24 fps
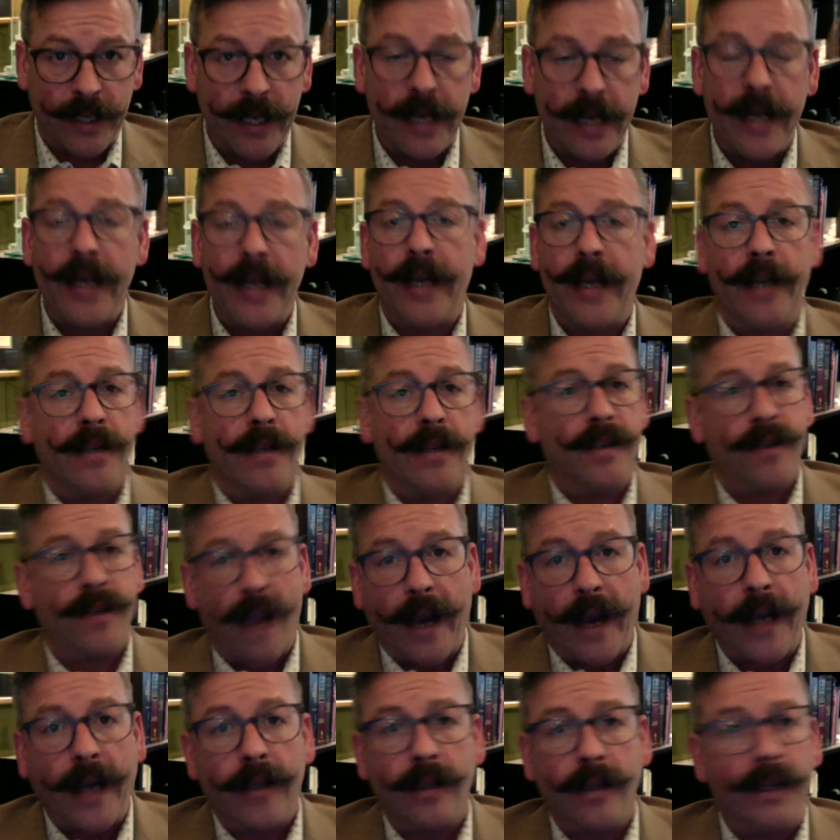and
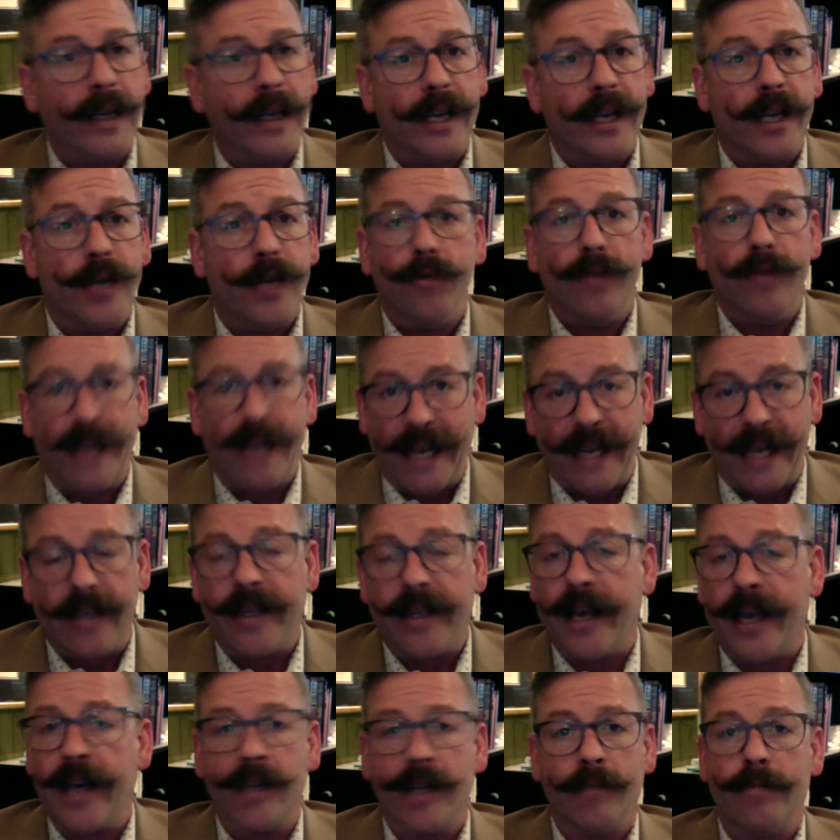secondly, you need that
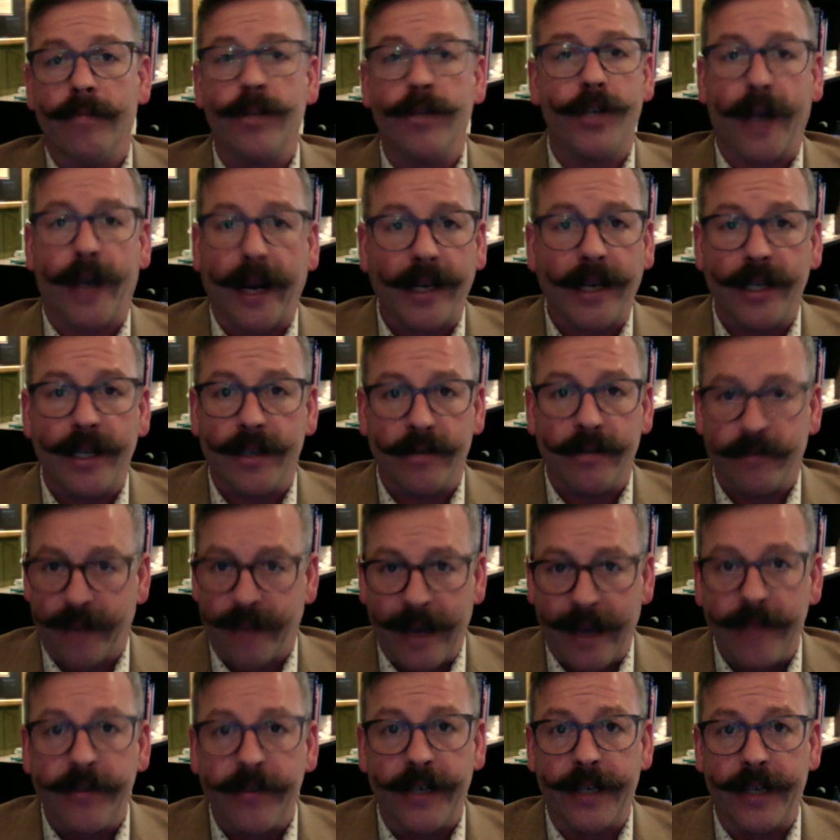objective
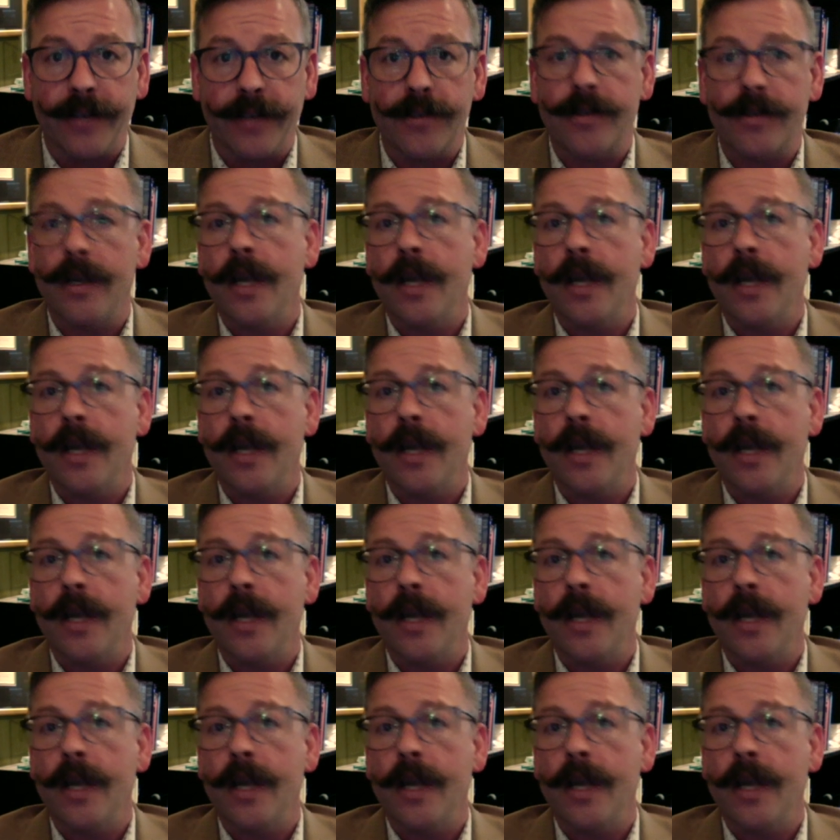evidence.